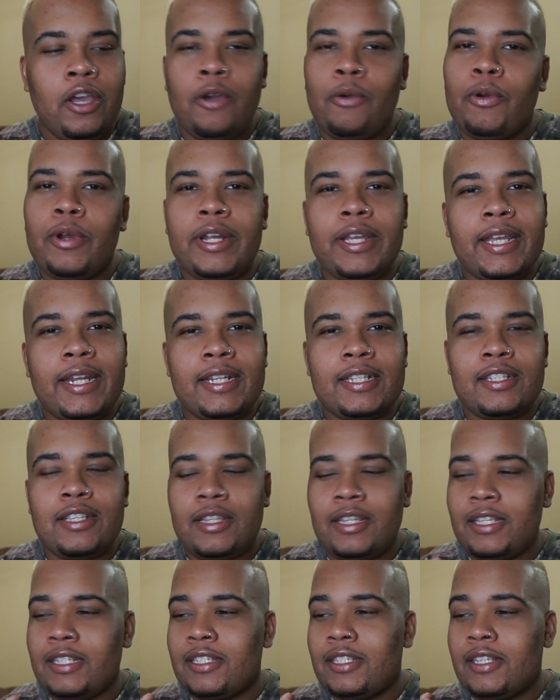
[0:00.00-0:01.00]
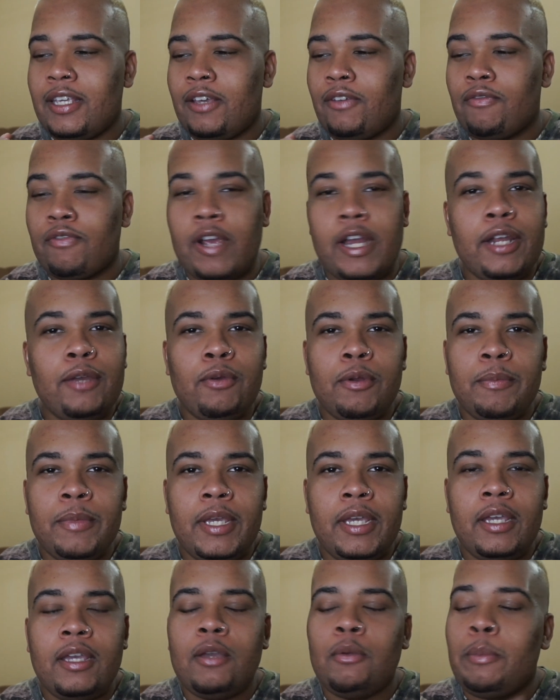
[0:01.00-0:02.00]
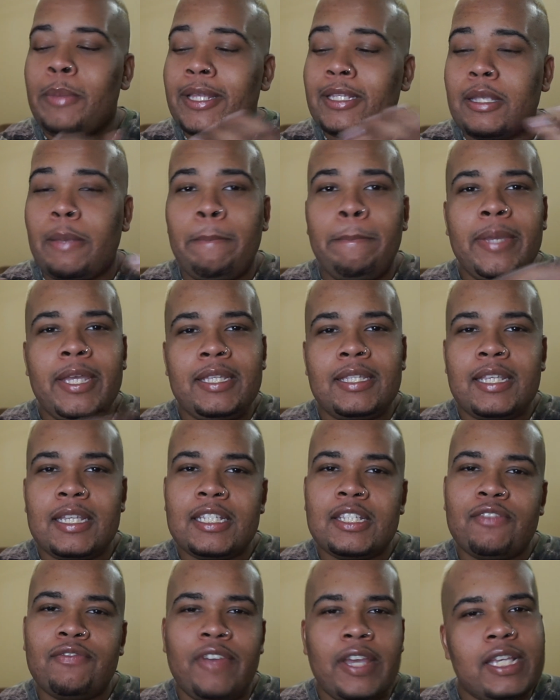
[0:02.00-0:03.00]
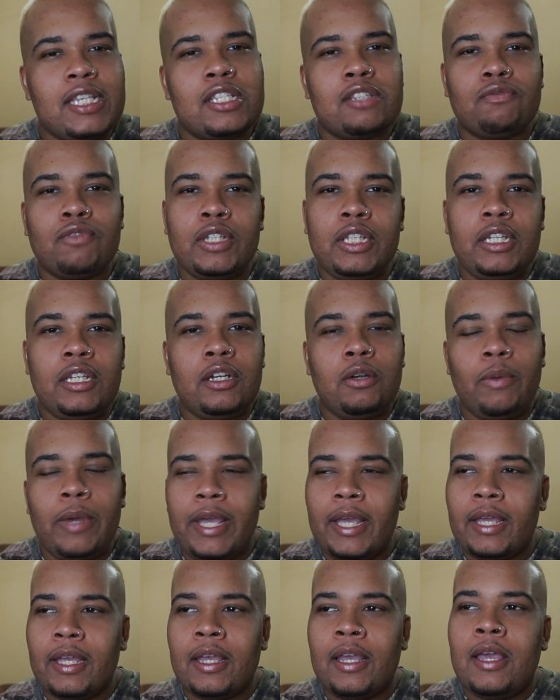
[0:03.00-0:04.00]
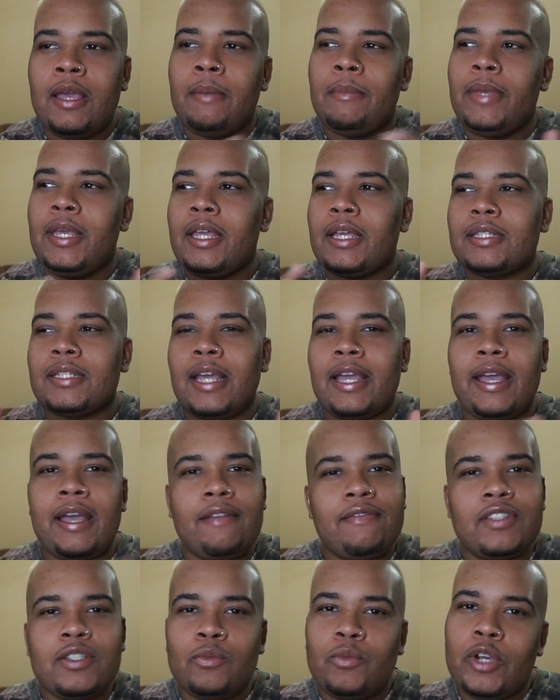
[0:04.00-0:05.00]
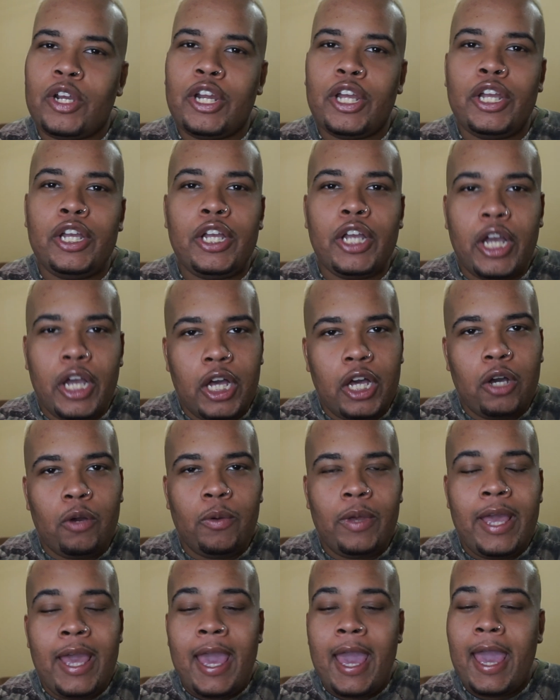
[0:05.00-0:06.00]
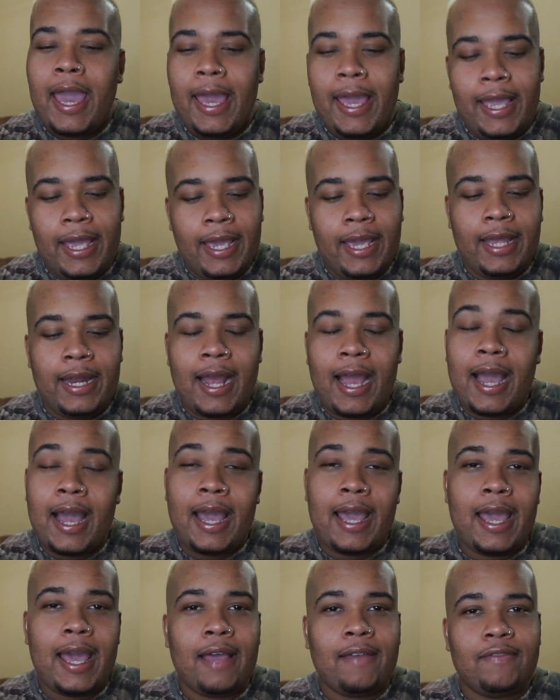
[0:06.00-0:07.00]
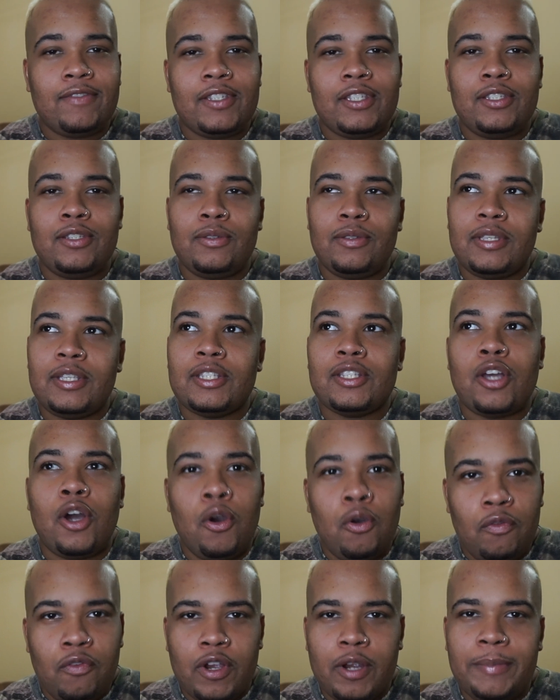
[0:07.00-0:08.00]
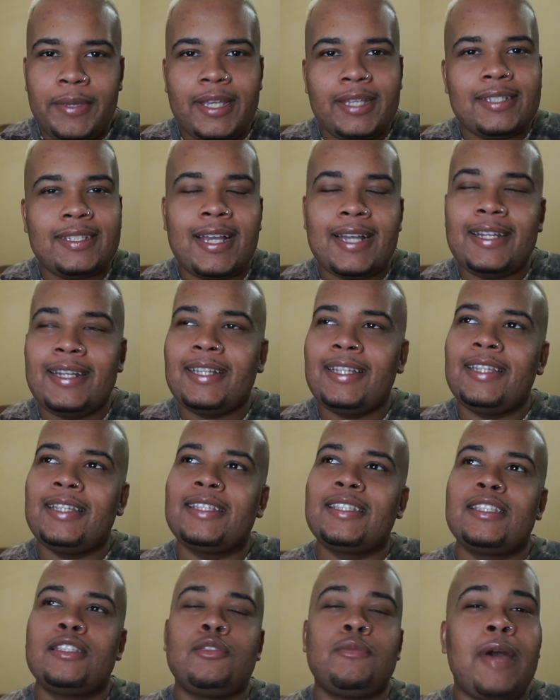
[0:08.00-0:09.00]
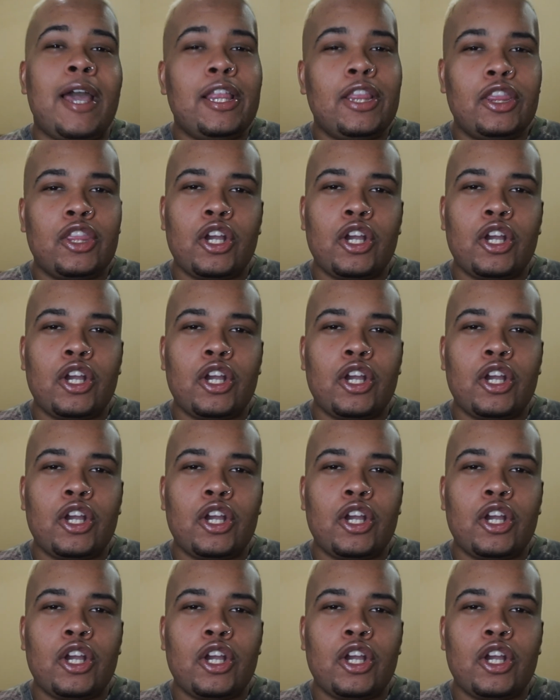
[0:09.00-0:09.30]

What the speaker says: when I get into this, get ready with me. I'm about to beat this face really quick because I have somewhere to go and I have to do this over because technically this is my